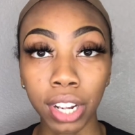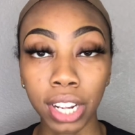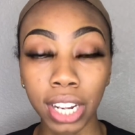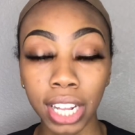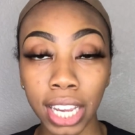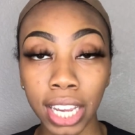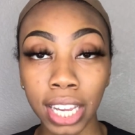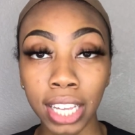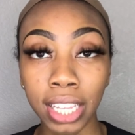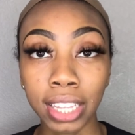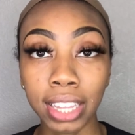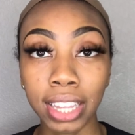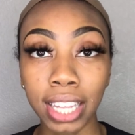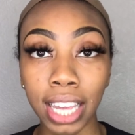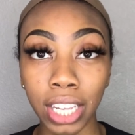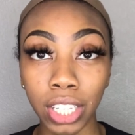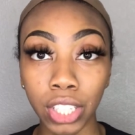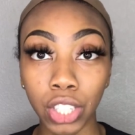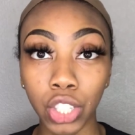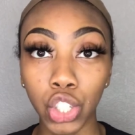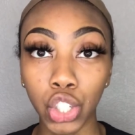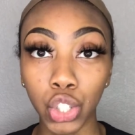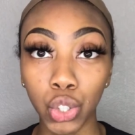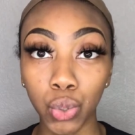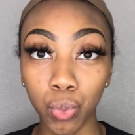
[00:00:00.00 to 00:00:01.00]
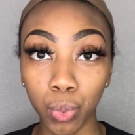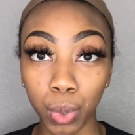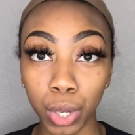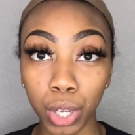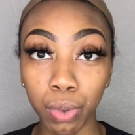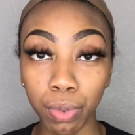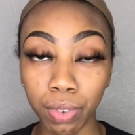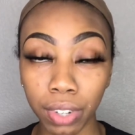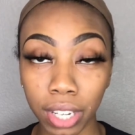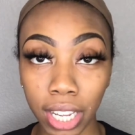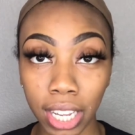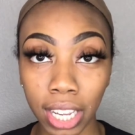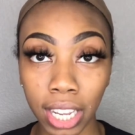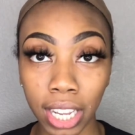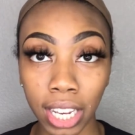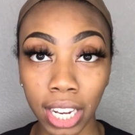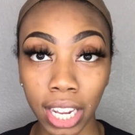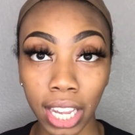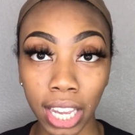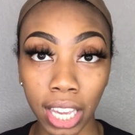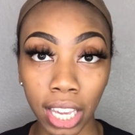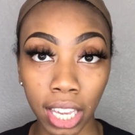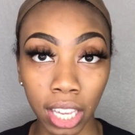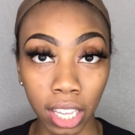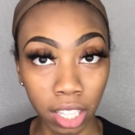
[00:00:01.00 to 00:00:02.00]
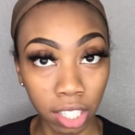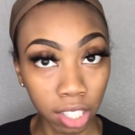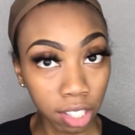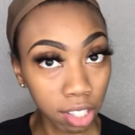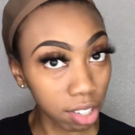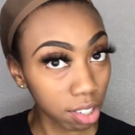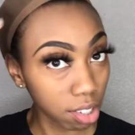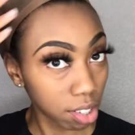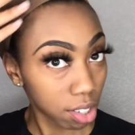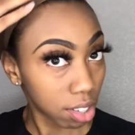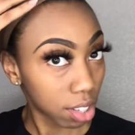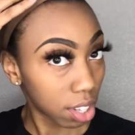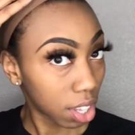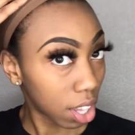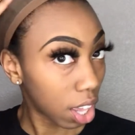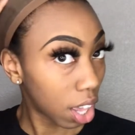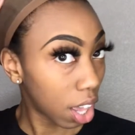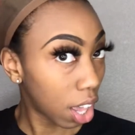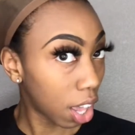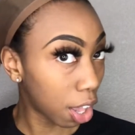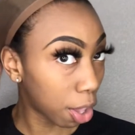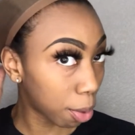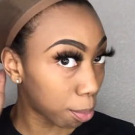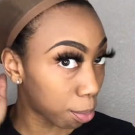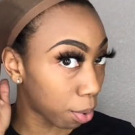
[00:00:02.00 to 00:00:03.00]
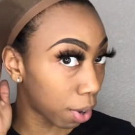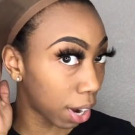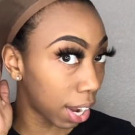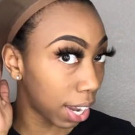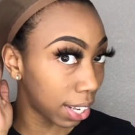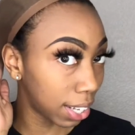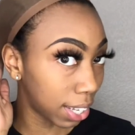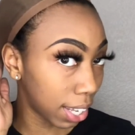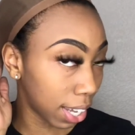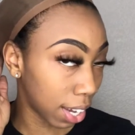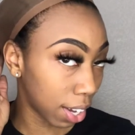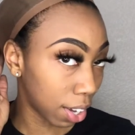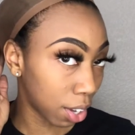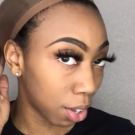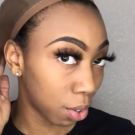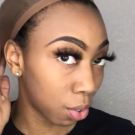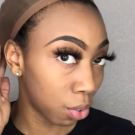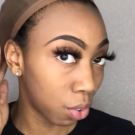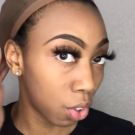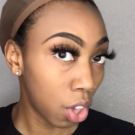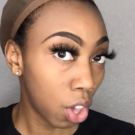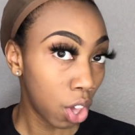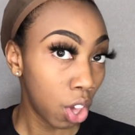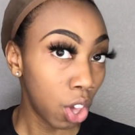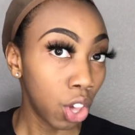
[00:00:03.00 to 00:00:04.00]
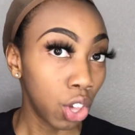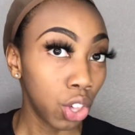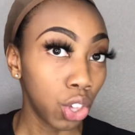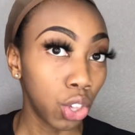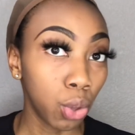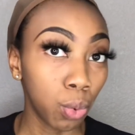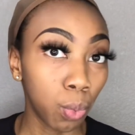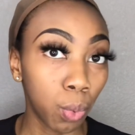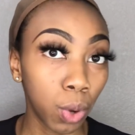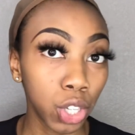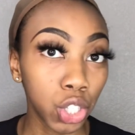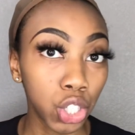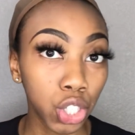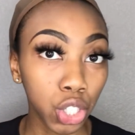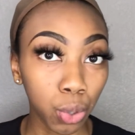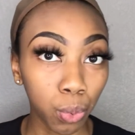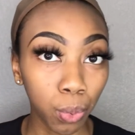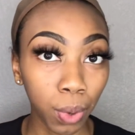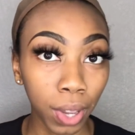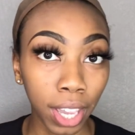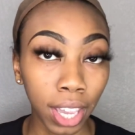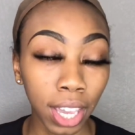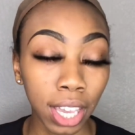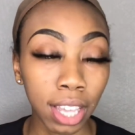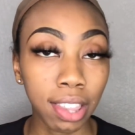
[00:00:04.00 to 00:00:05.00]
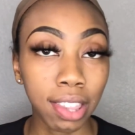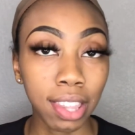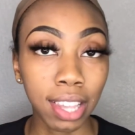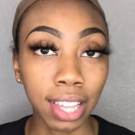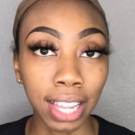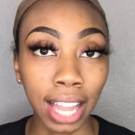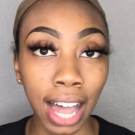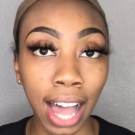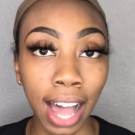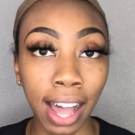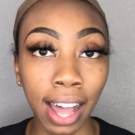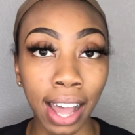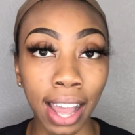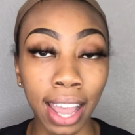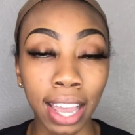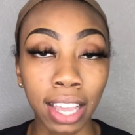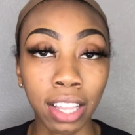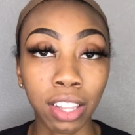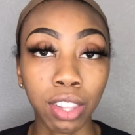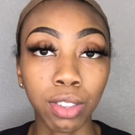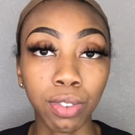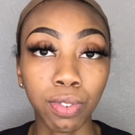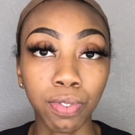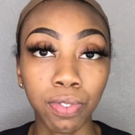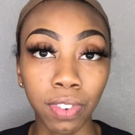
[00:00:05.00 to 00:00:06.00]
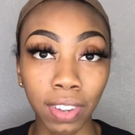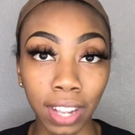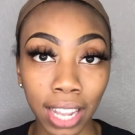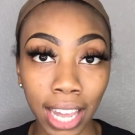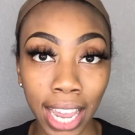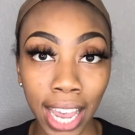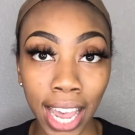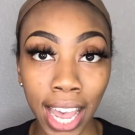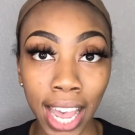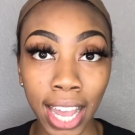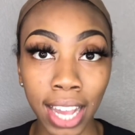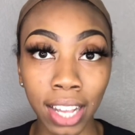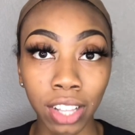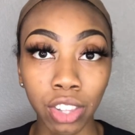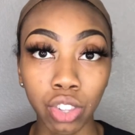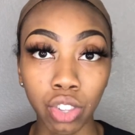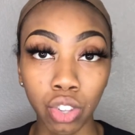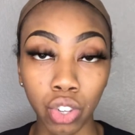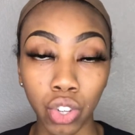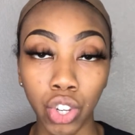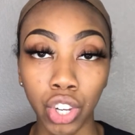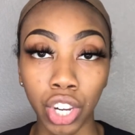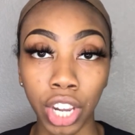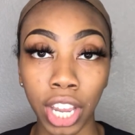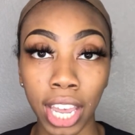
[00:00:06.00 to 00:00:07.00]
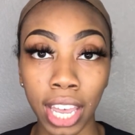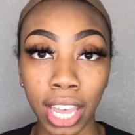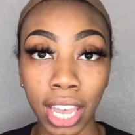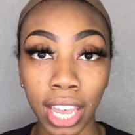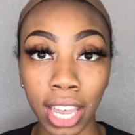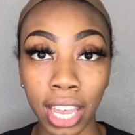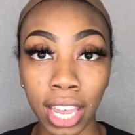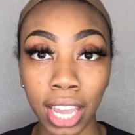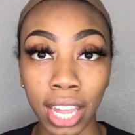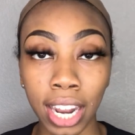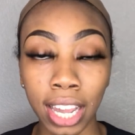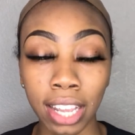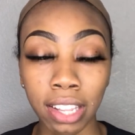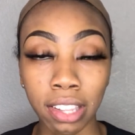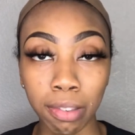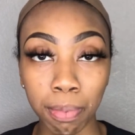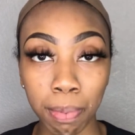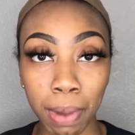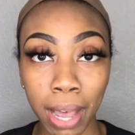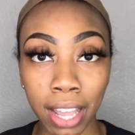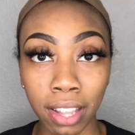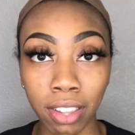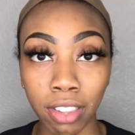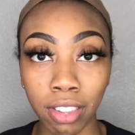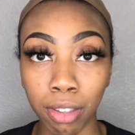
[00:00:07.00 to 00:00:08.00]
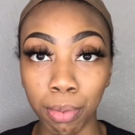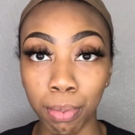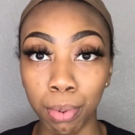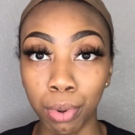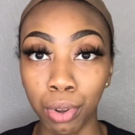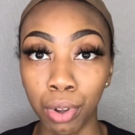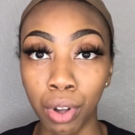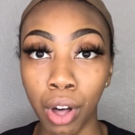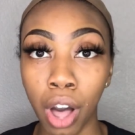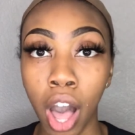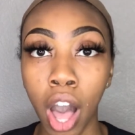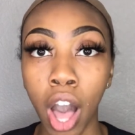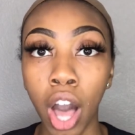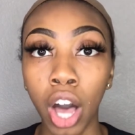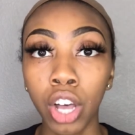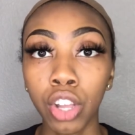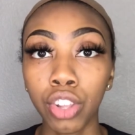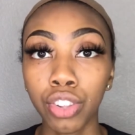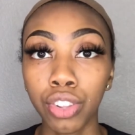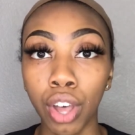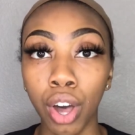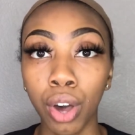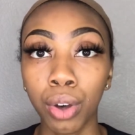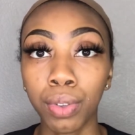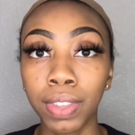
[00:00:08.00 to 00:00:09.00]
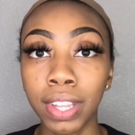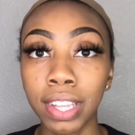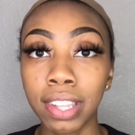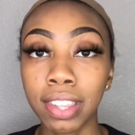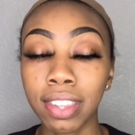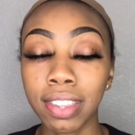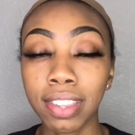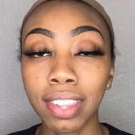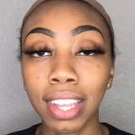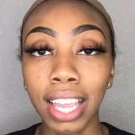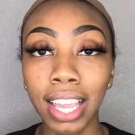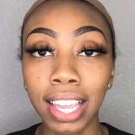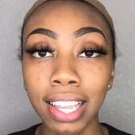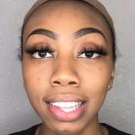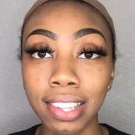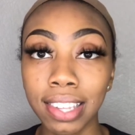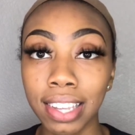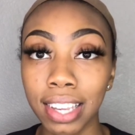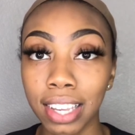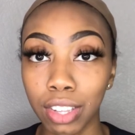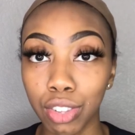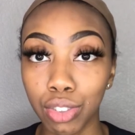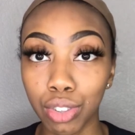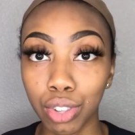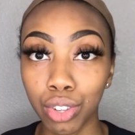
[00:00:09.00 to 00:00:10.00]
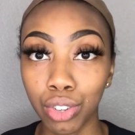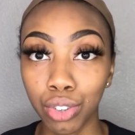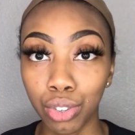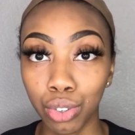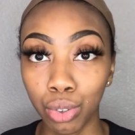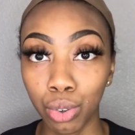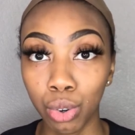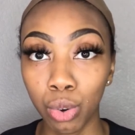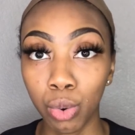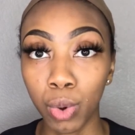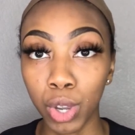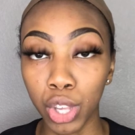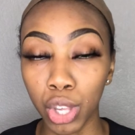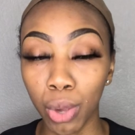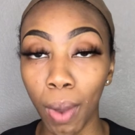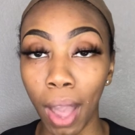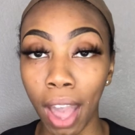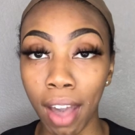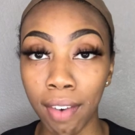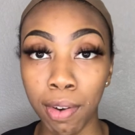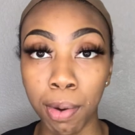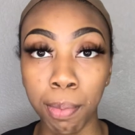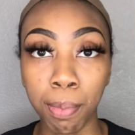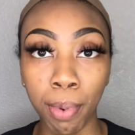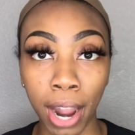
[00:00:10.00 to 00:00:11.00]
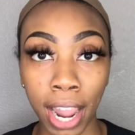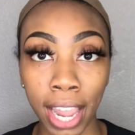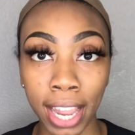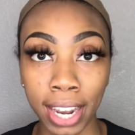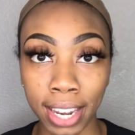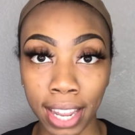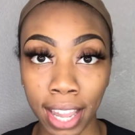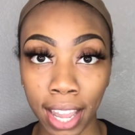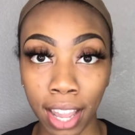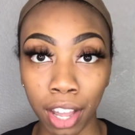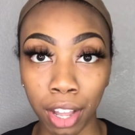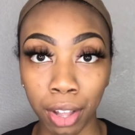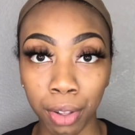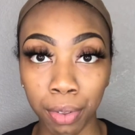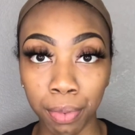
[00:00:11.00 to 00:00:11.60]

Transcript: thing that you will need is a braid down. You want your wig to lie as flat to your head as possible. So this is easiest to do when you have a braid down.